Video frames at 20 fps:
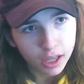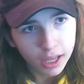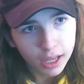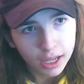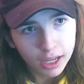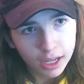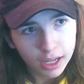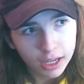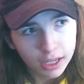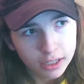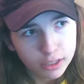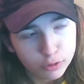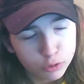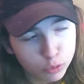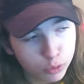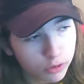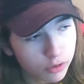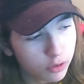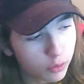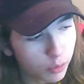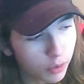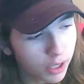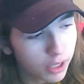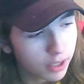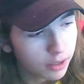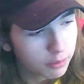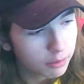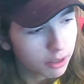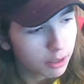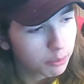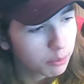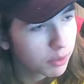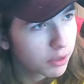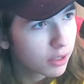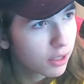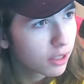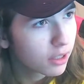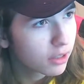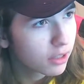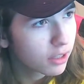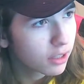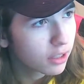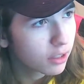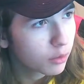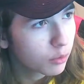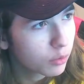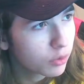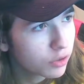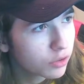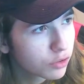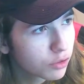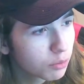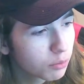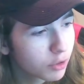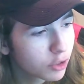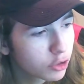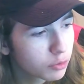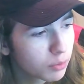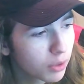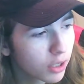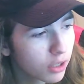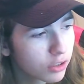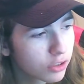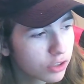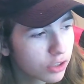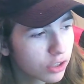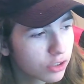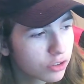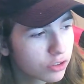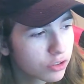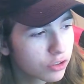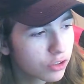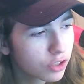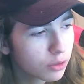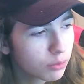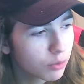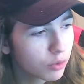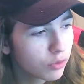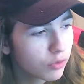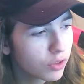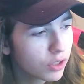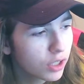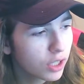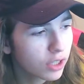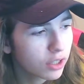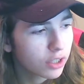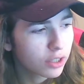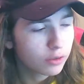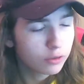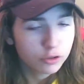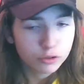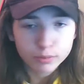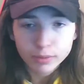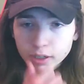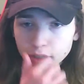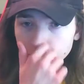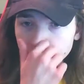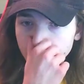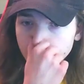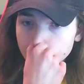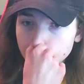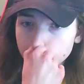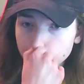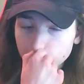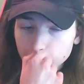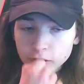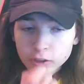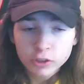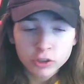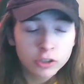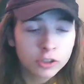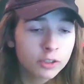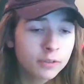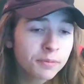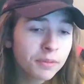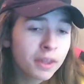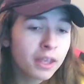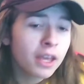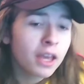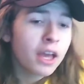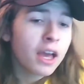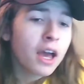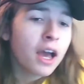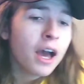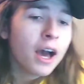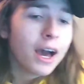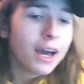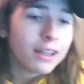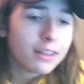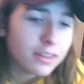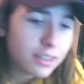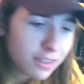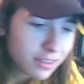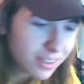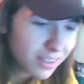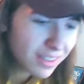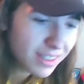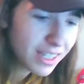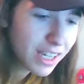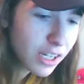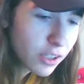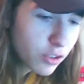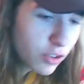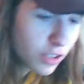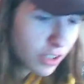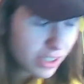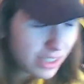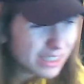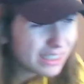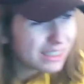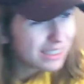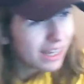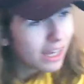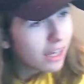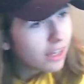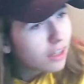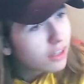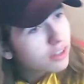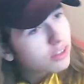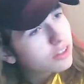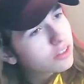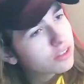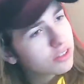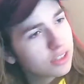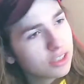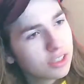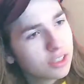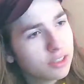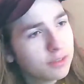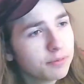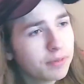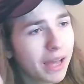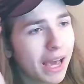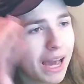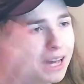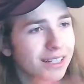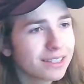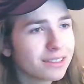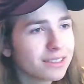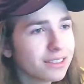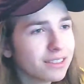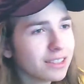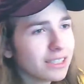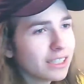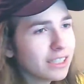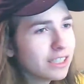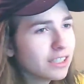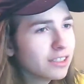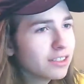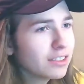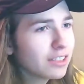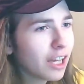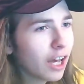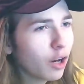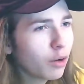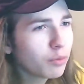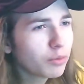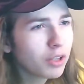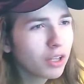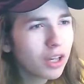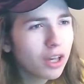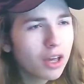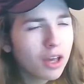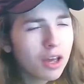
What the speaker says: and it was worth the wait, in my opinion. I think it was a much better Justice League movie. I think it was better than the original. I think that the extra details and added scenes helped